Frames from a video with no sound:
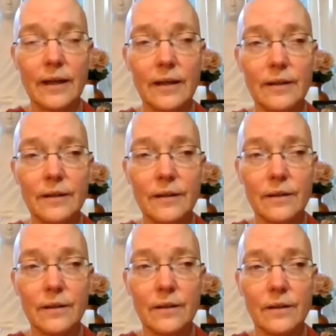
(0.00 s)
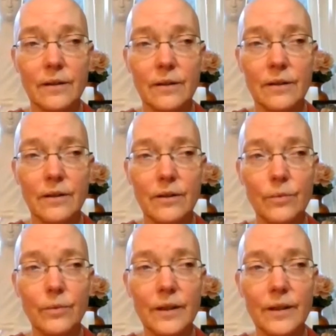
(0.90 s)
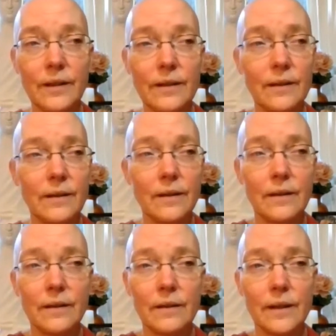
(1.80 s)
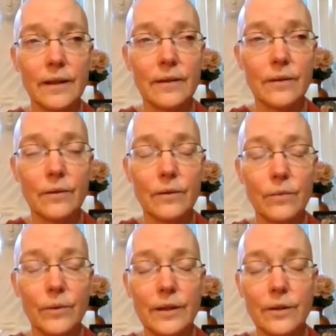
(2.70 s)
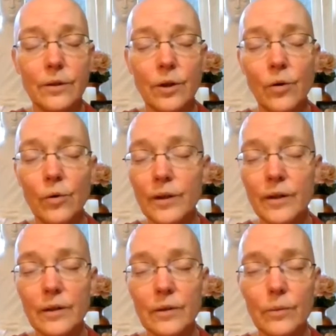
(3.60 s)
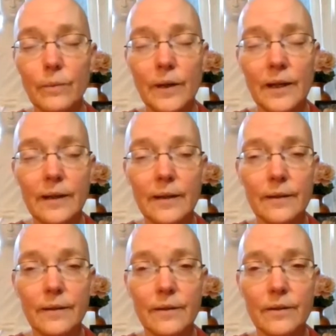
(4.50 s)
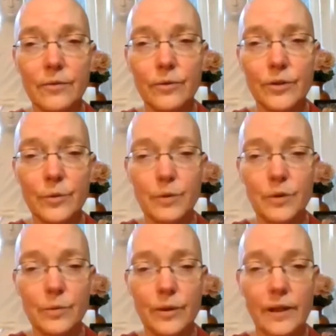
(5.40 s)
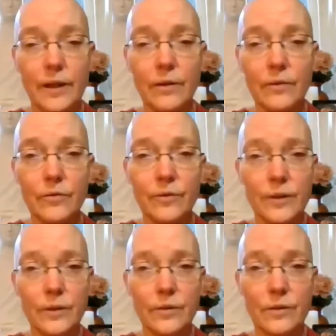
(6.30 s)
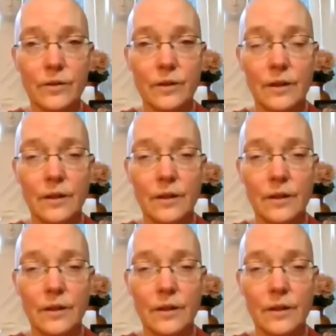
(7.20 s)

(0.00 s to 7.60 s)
And you can really, like, we can know in our own mind the difference between how it feels